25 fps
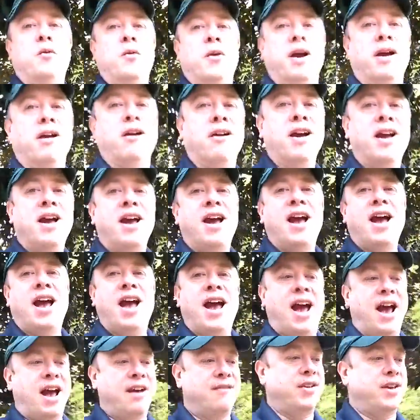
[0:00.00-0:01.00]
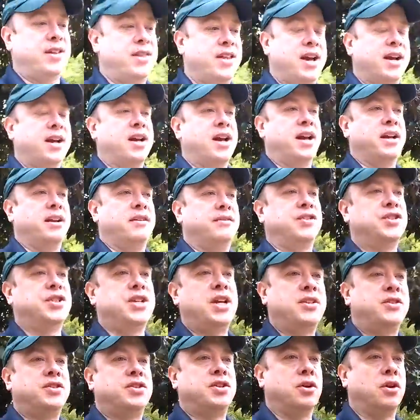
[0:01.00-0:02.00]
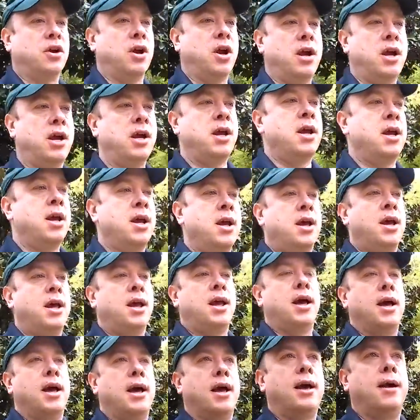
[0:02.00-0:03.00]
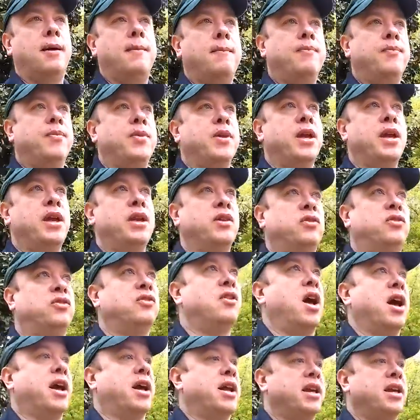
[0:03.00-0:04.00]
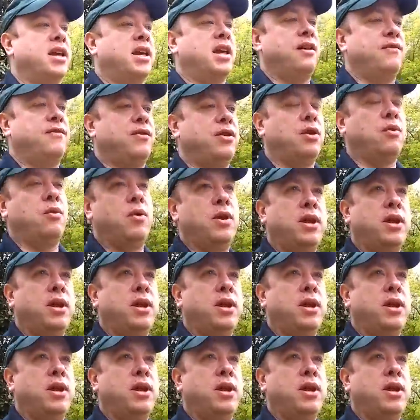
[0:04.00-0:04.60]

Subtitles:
where having that kind of sensor is not going to give you